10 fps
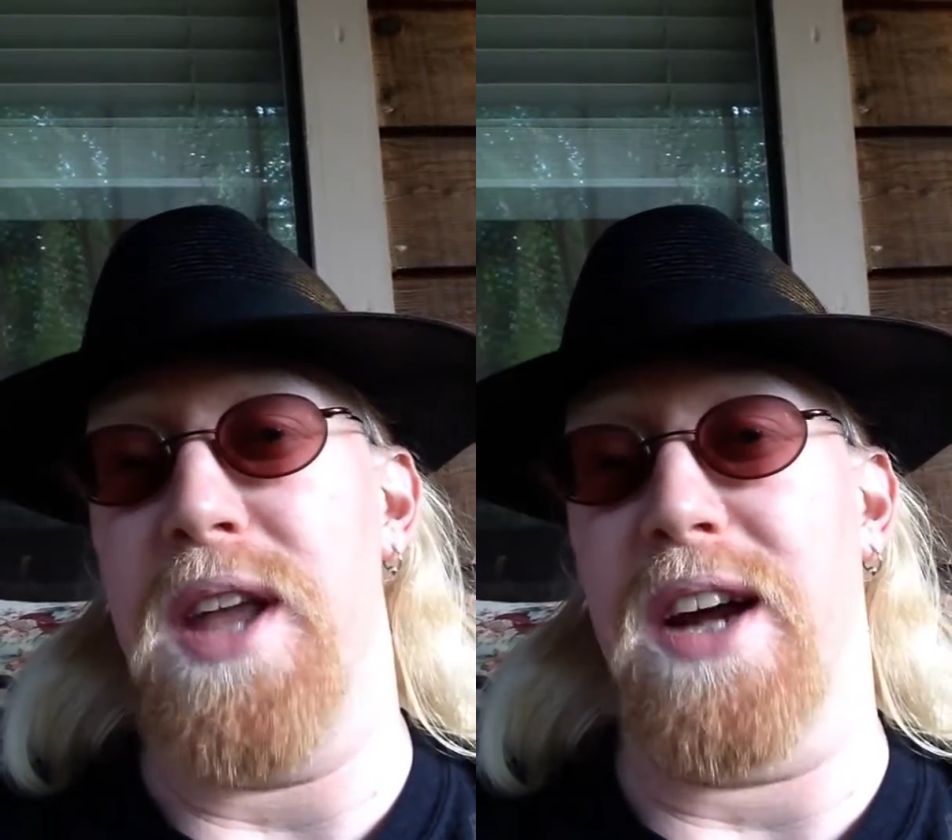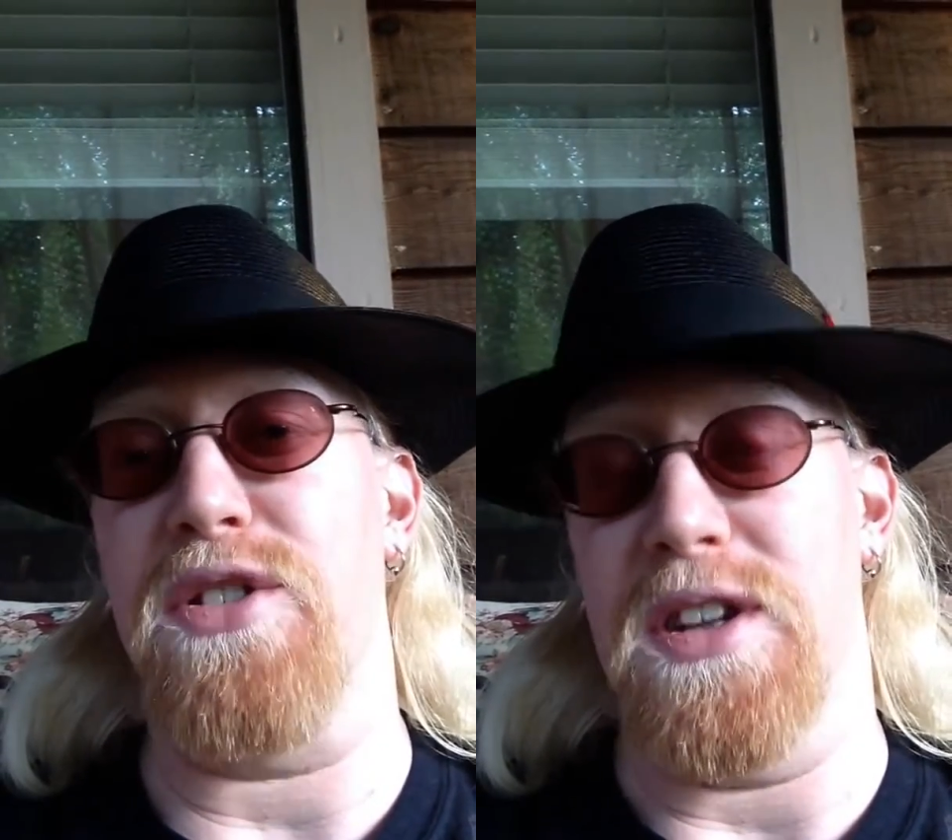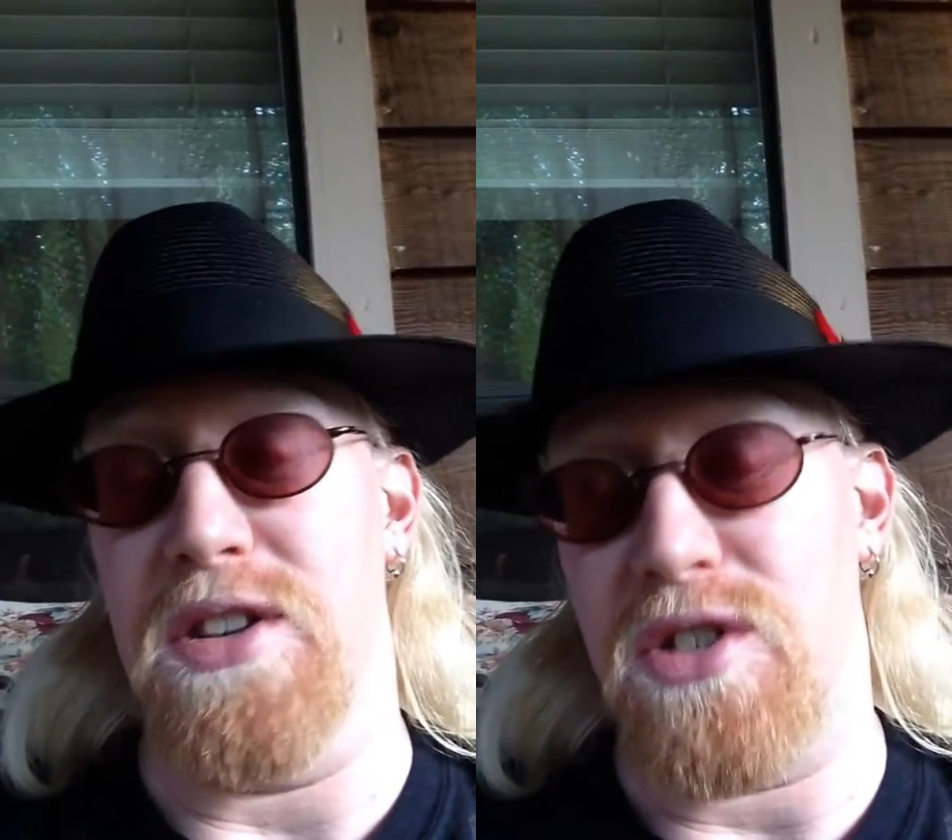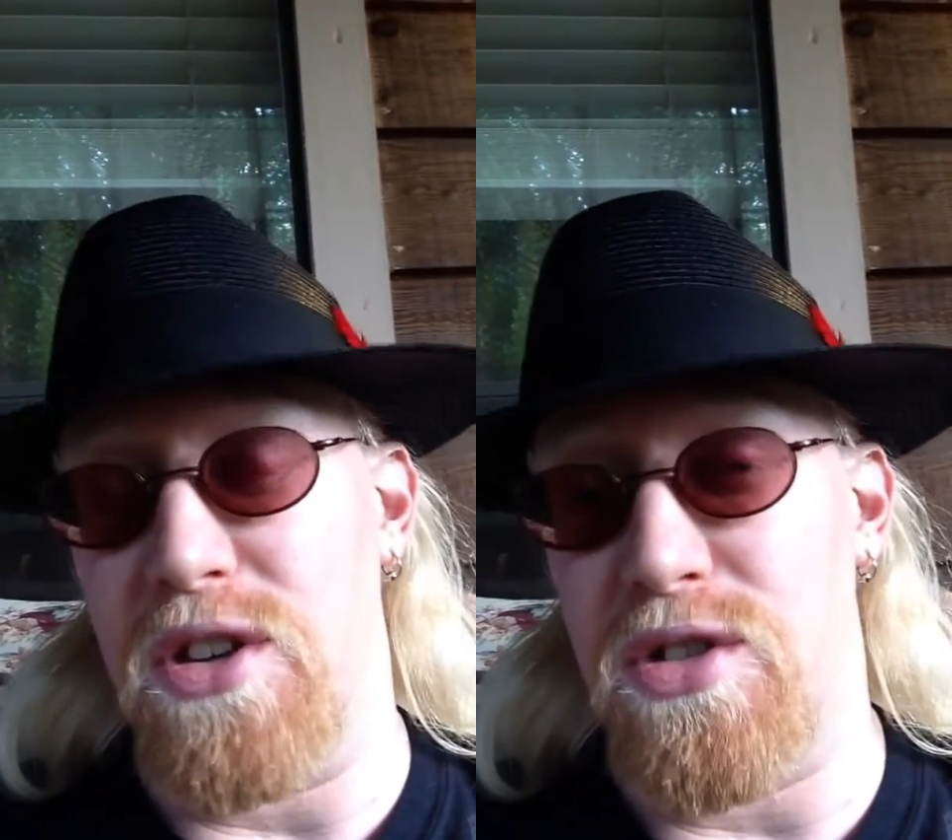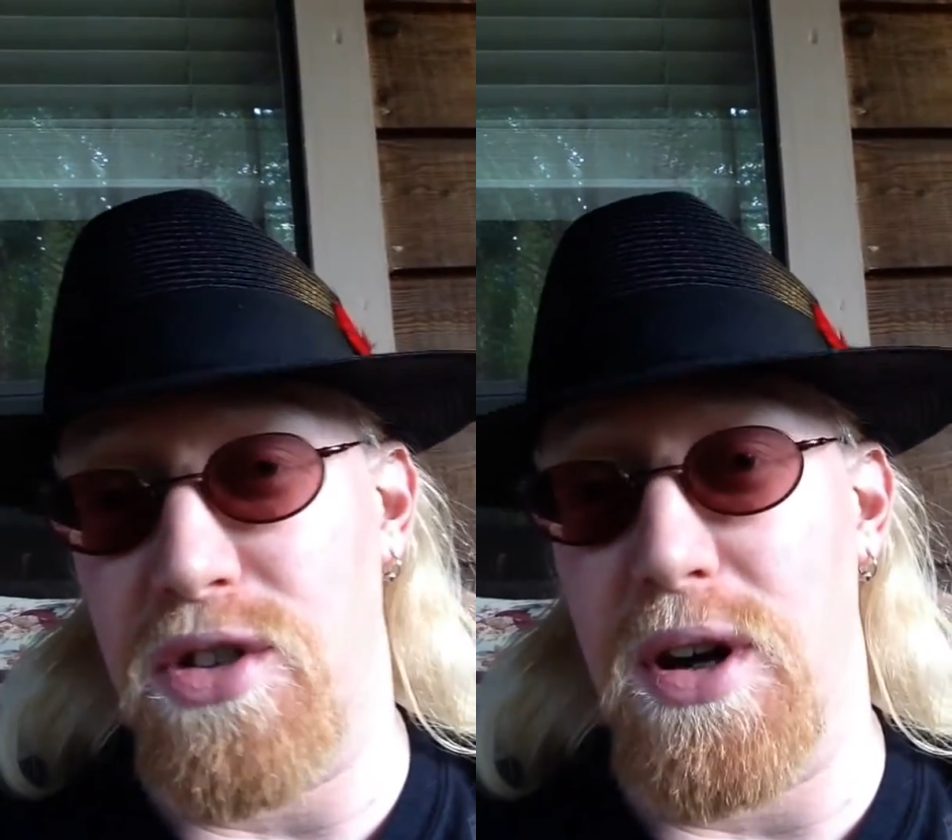actually
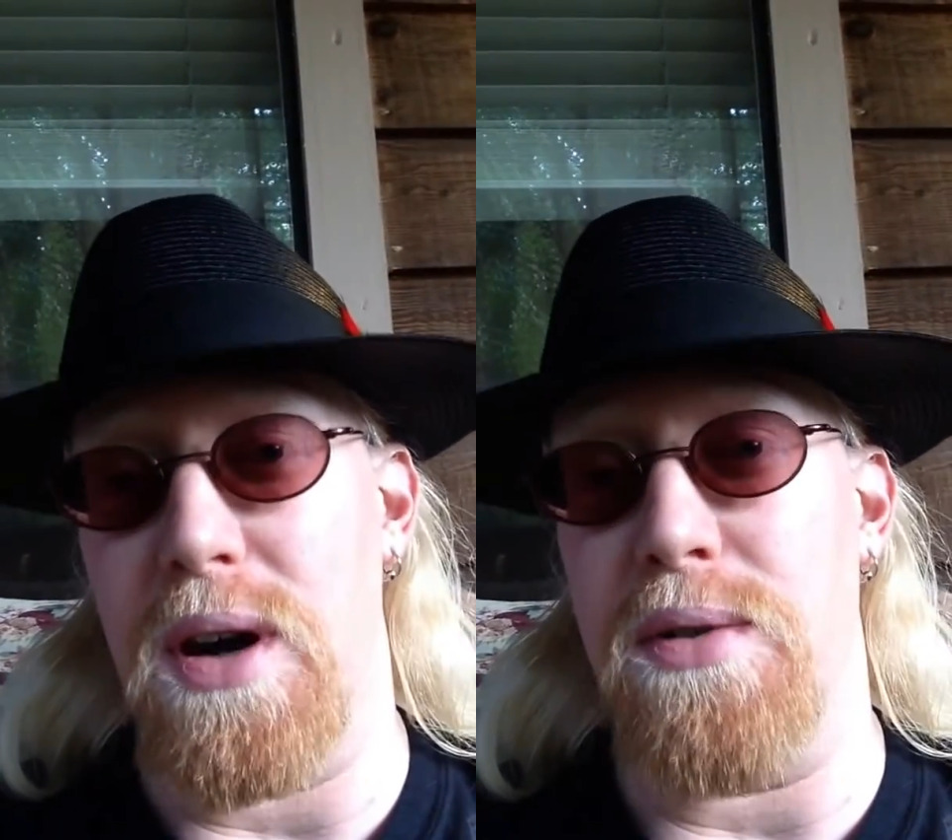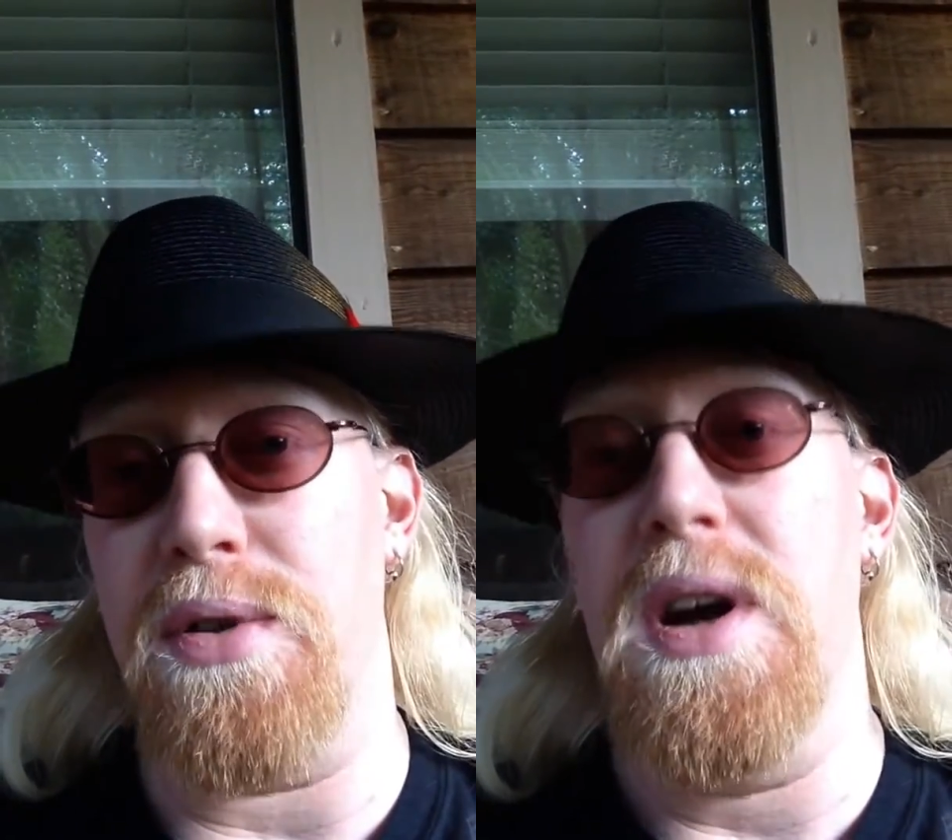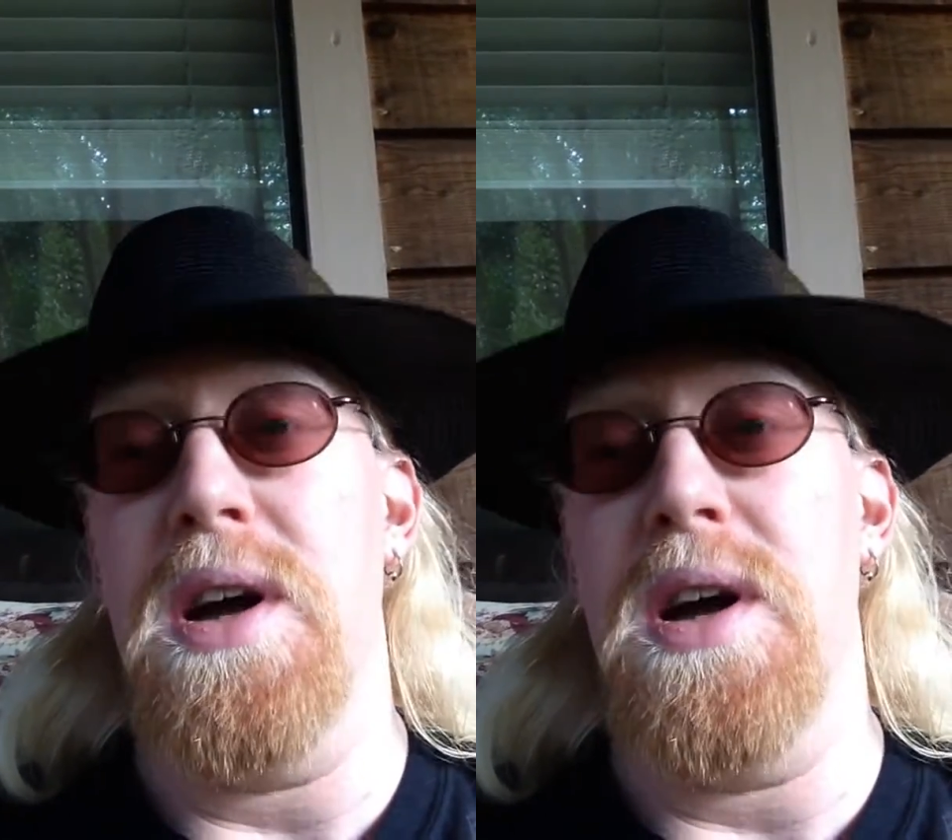consists of,